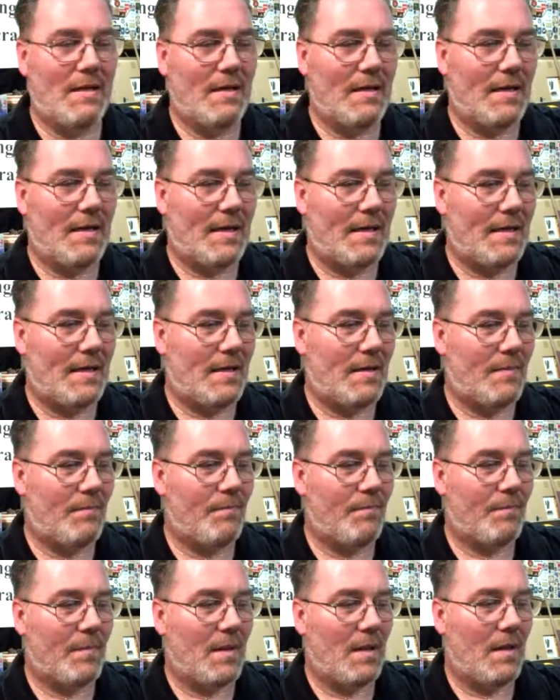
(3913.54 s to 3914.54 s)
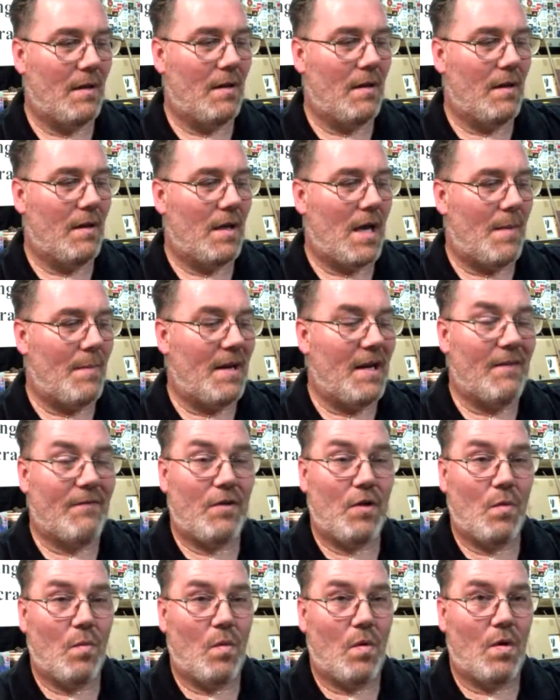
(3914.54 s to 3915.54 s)
I mean, if
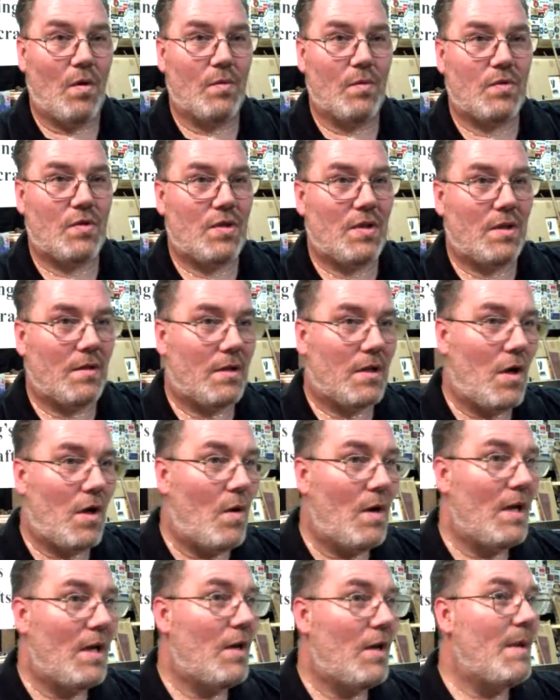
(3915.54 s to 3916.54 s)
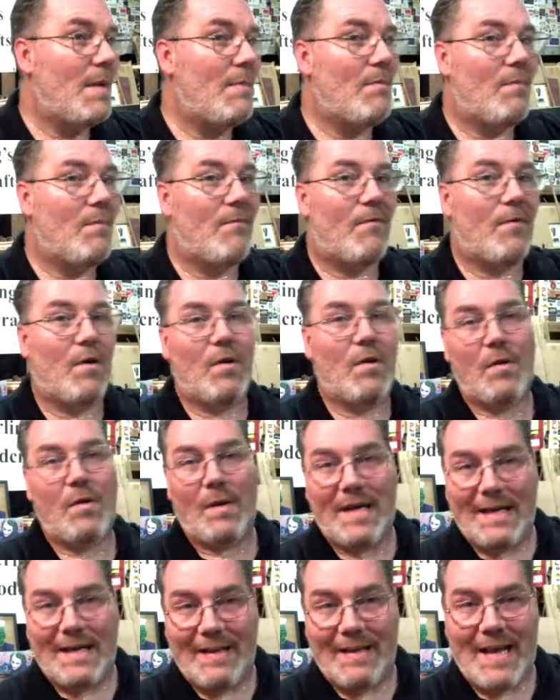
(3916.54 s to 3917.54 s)
you want to go a little bit further
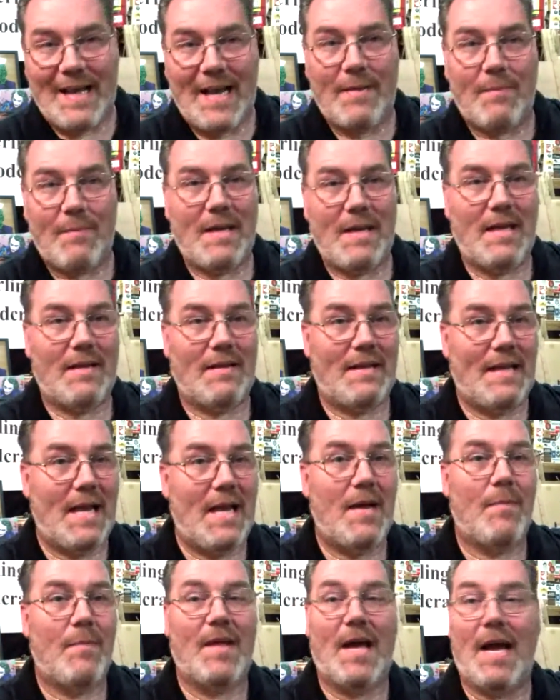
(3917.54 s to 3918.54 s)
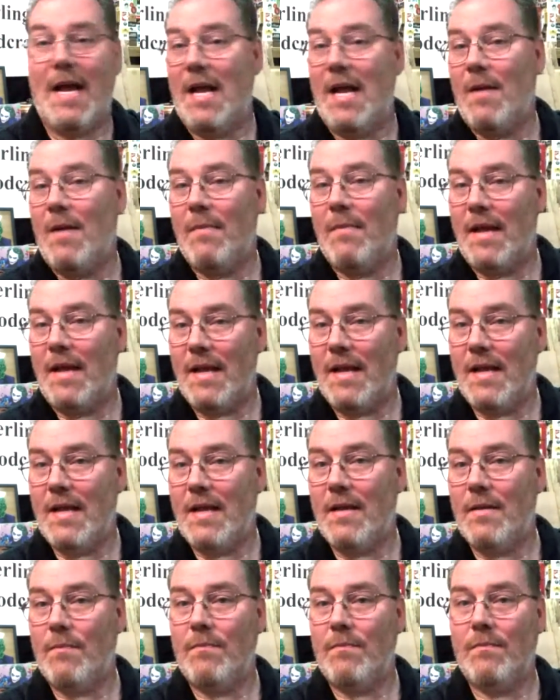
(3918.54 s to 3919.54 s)
into that and be in depth, I am a
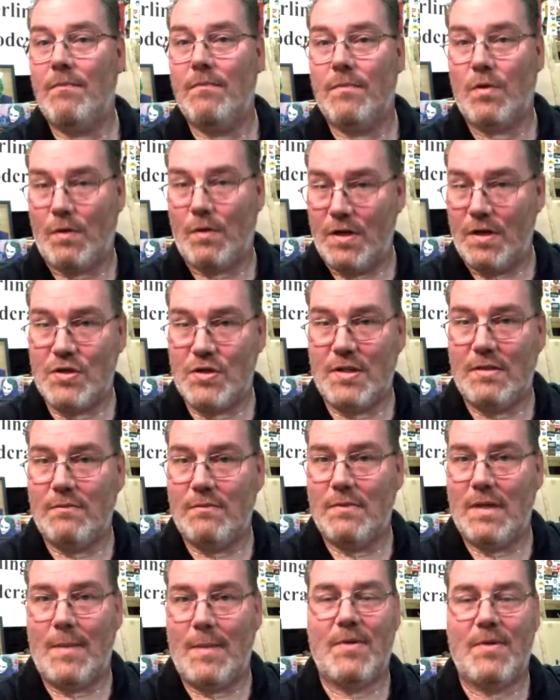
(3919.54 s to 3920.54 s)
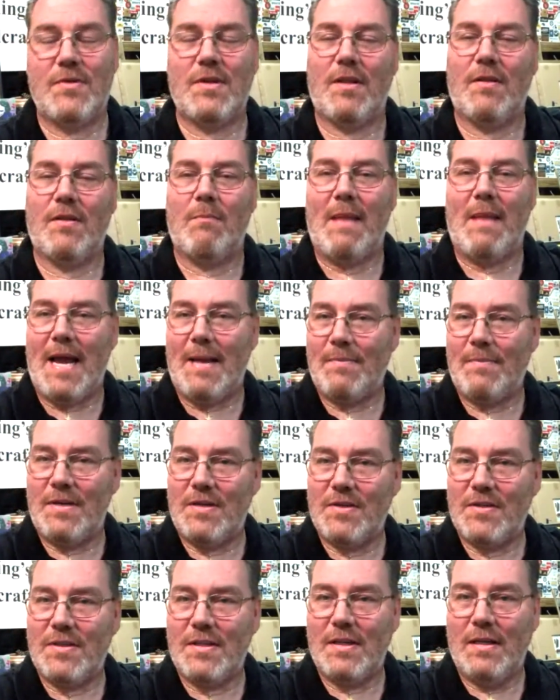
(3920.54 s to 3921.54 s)
Christian. I'm a Southern
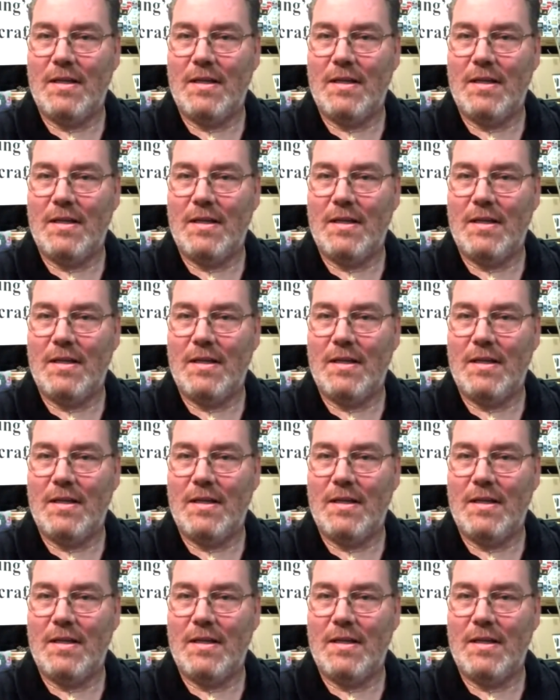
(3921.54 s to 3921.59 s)
Baptist.